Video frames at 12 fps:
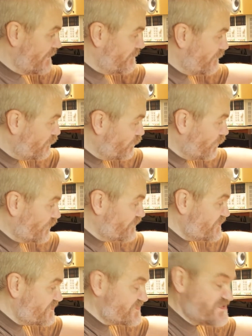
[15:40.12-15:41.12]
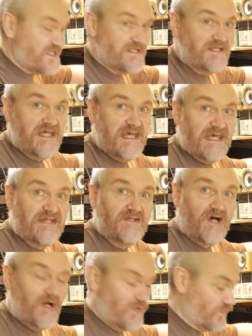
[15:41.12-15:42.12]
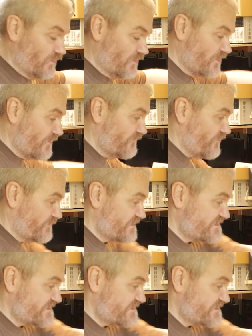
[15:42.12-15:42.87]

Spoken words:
wood that's in the hole from the